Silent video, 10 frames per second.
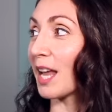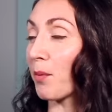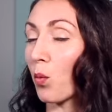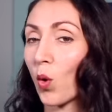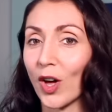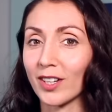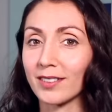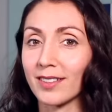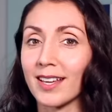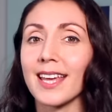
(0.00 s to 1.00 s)
Number
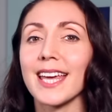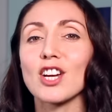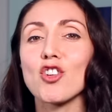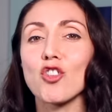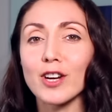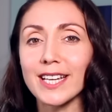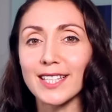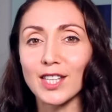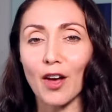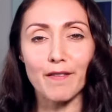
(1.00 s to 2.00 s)
one,
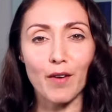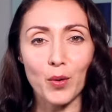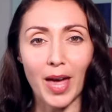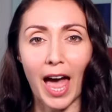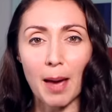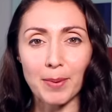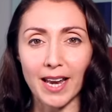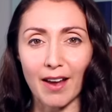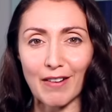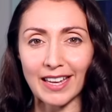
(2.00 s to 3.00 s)
increase
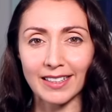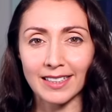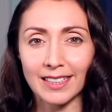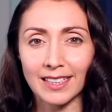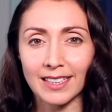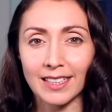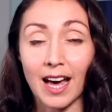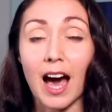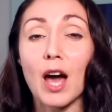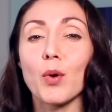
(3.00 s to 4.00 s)
vocabulary.
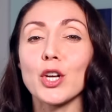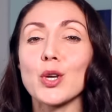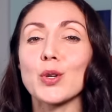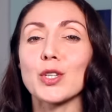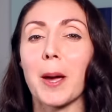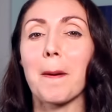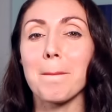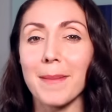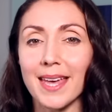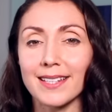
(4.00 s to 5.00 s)
I want you to
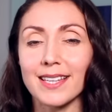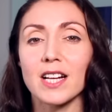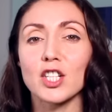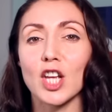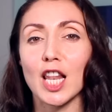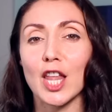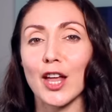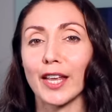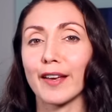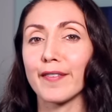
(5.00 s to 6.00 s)
commit to
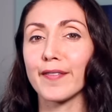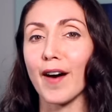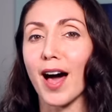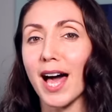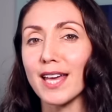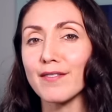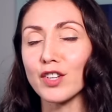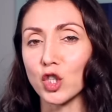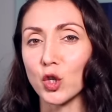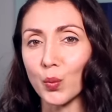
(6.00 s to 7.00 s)
learning
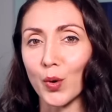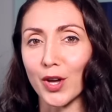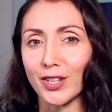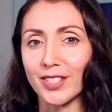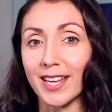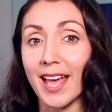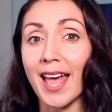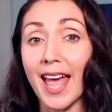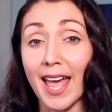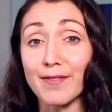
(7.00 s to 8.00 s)
five new words
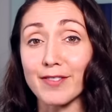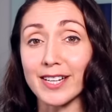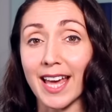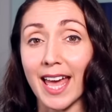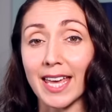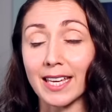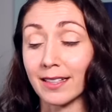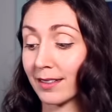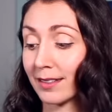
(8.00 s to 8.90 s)
every day.